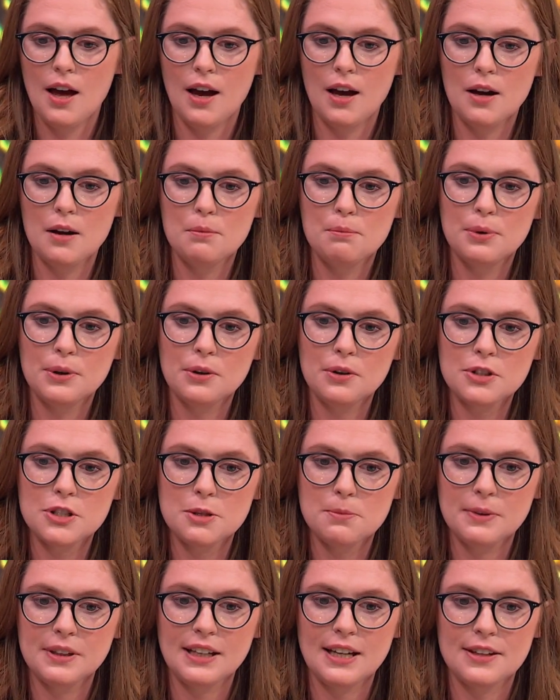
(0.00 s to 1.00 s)
Um, but
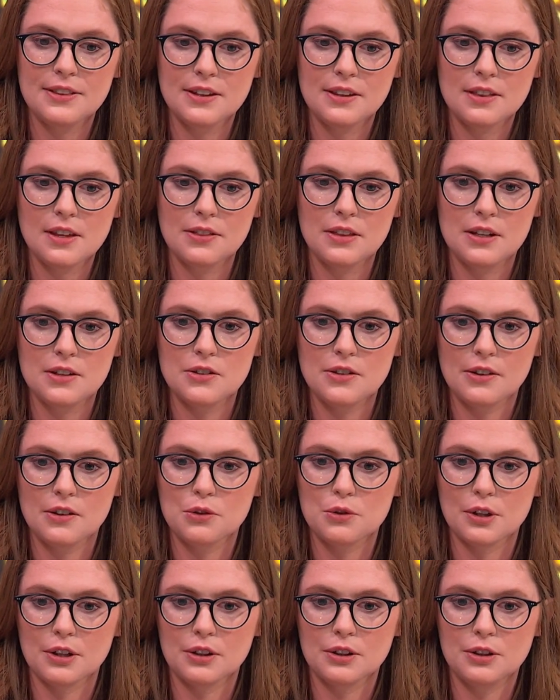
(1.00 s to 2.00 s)
ultimately, I think that these
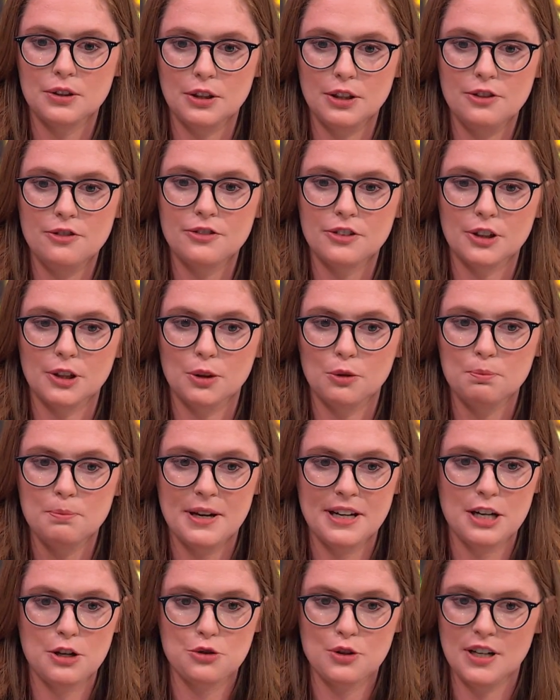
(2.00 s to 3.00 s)
things are good for
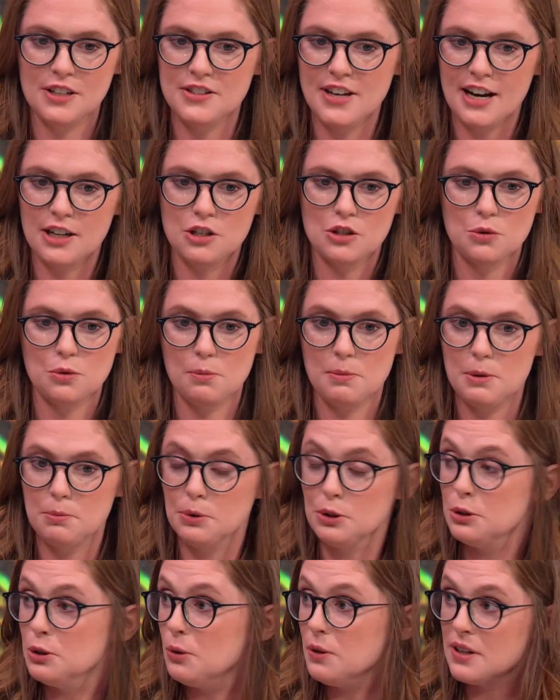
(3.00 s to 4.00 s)
making transactions with
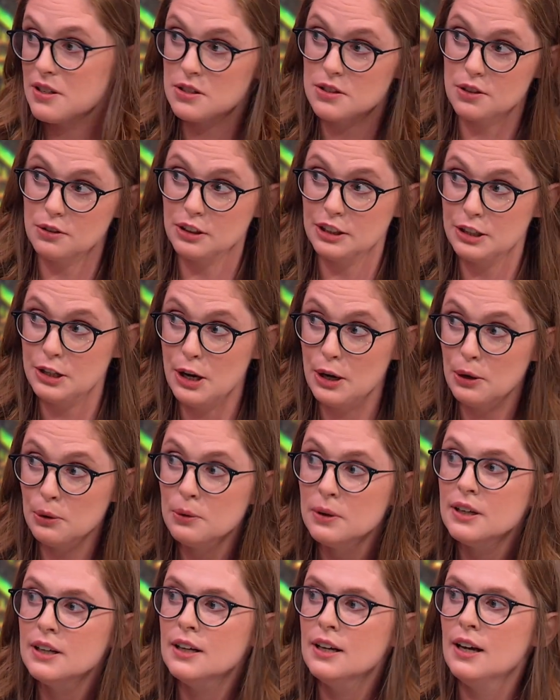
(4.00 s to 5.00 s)
people you don't necessarily
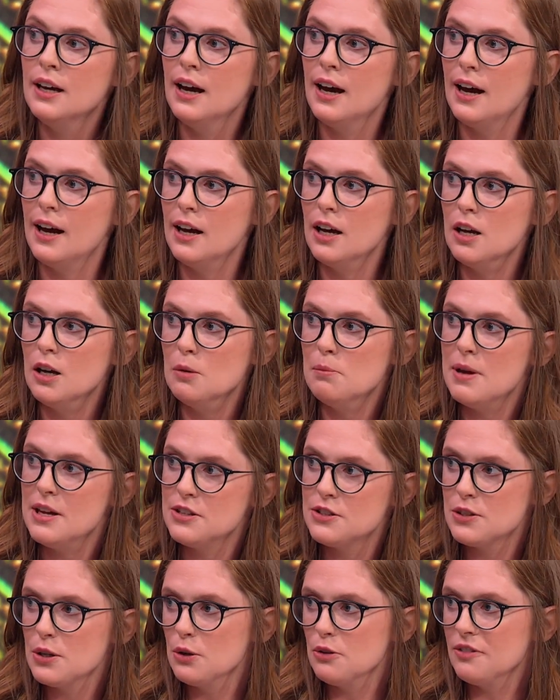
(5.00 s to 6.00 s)
know. Um,
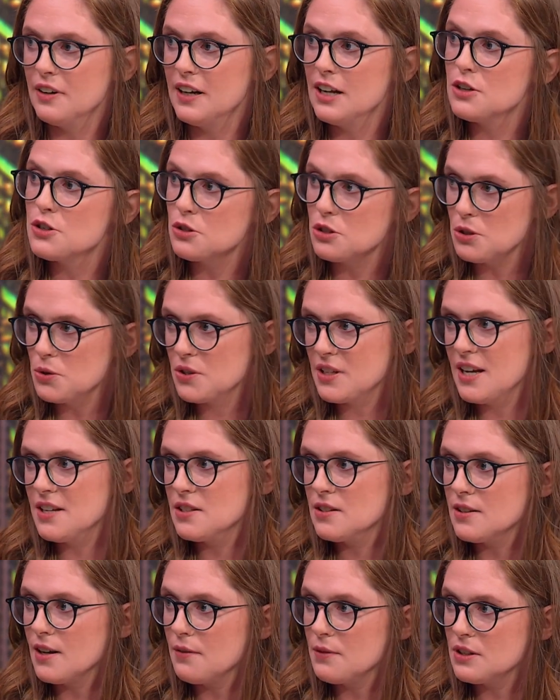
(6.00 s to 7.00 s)
and so financial use
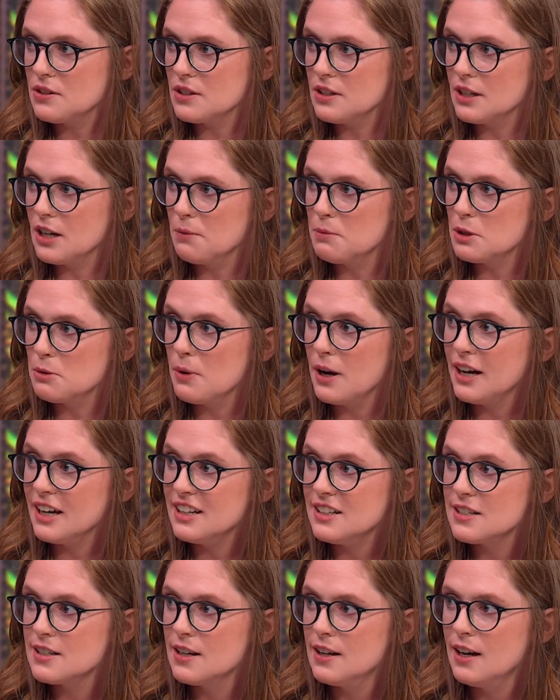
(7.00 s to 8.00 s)
cases obviously come to
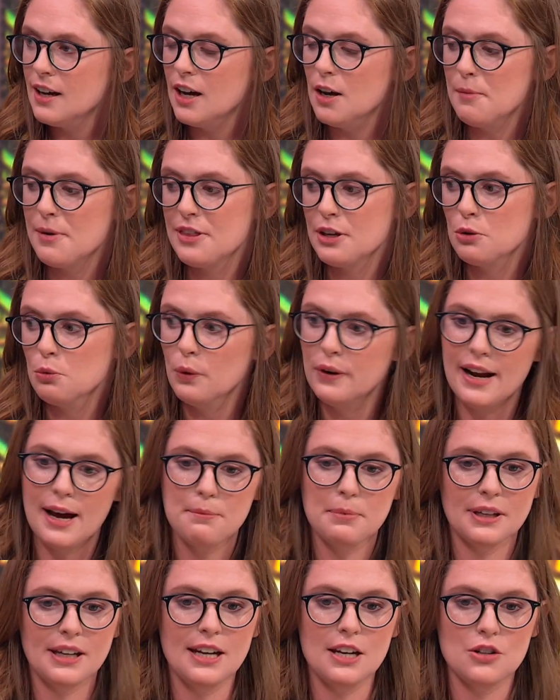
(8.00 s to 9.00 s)
mind. Um, I think one
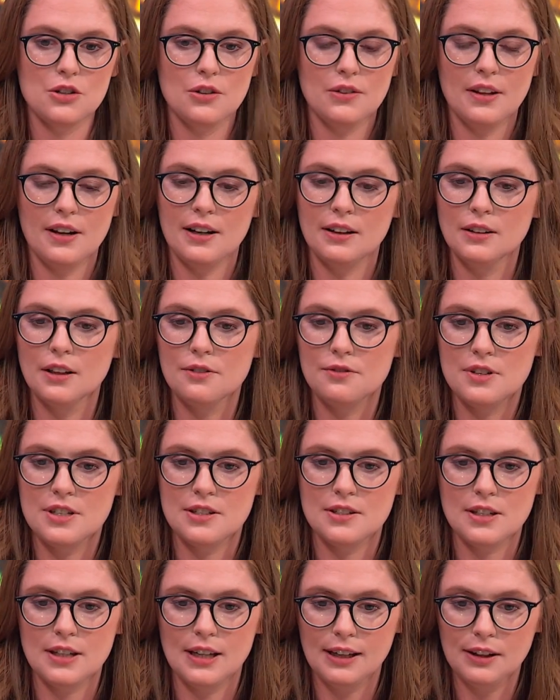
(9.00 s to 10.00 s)
application that I'd love
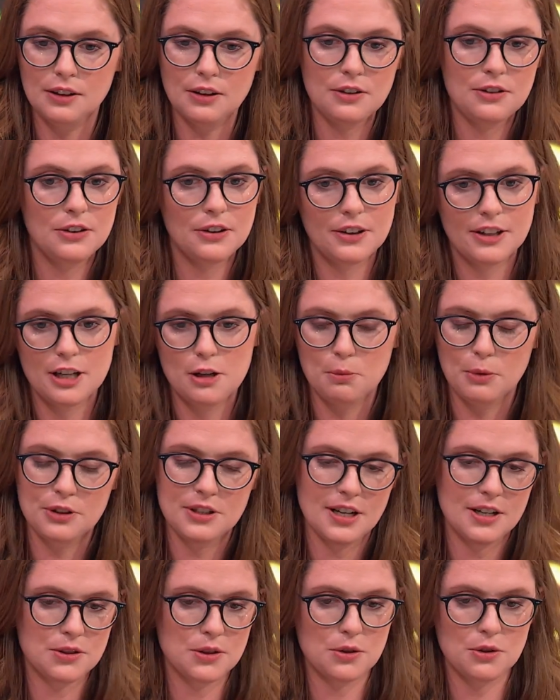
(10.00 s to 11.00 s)
to see in Ethereum or
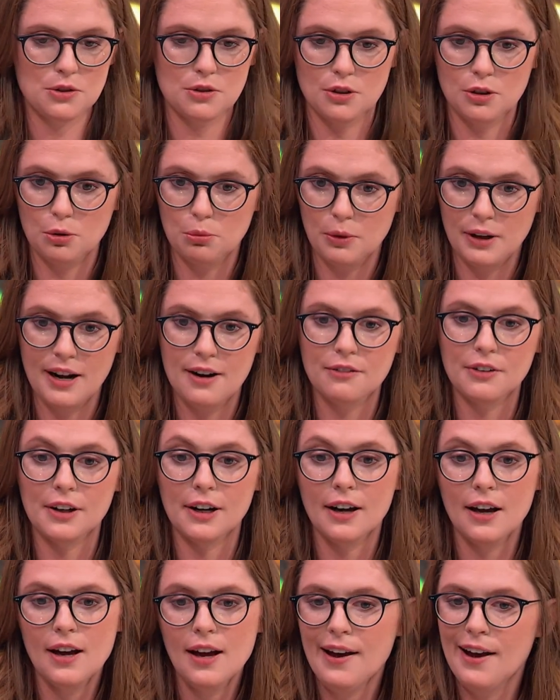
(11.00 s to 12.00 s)
Tezos or
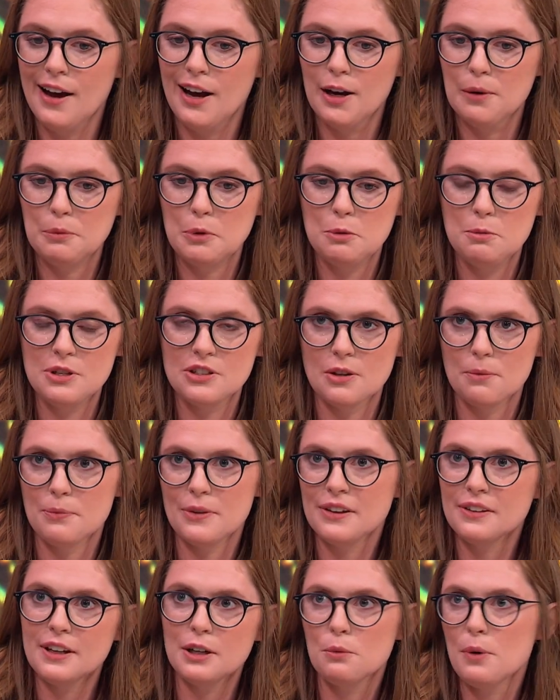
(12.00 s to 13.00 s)
whatever um, would be
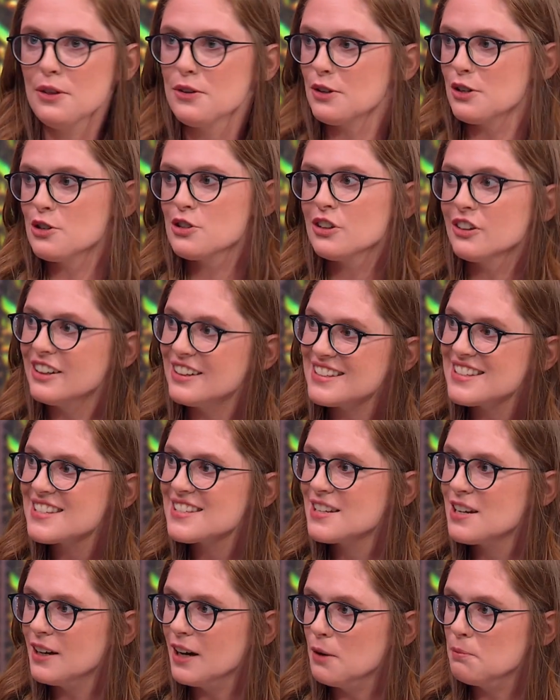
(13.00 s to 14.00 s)
something like weather
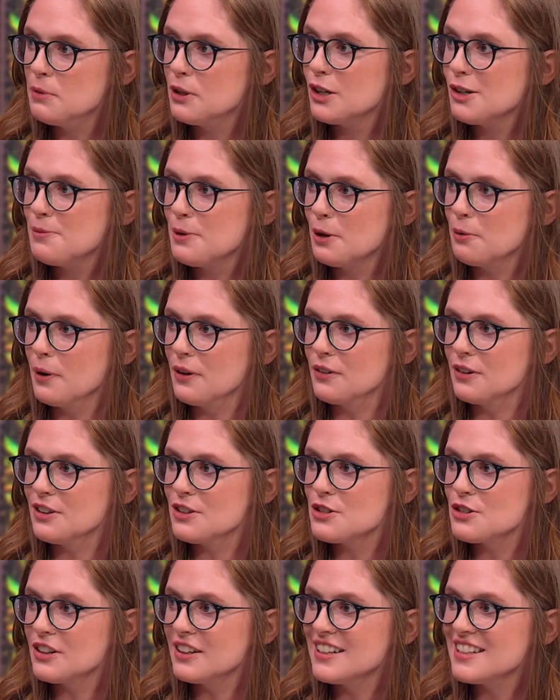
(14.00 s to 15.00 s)
insurance, um, peer-to-peer -peer weather
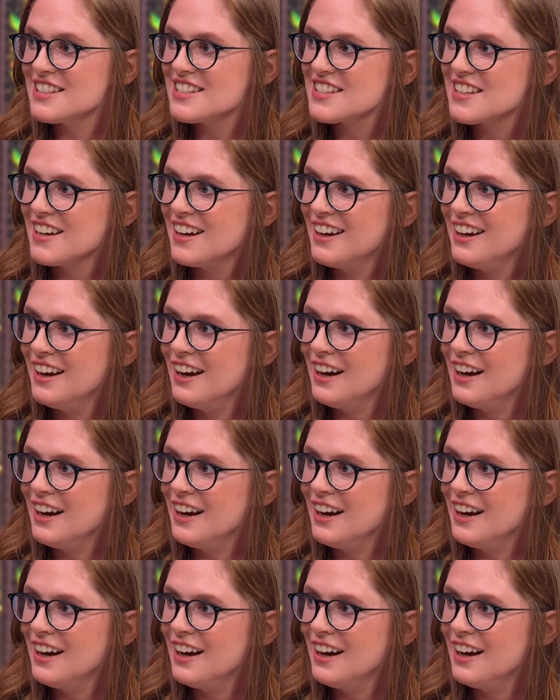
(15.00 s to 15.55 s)
insurance,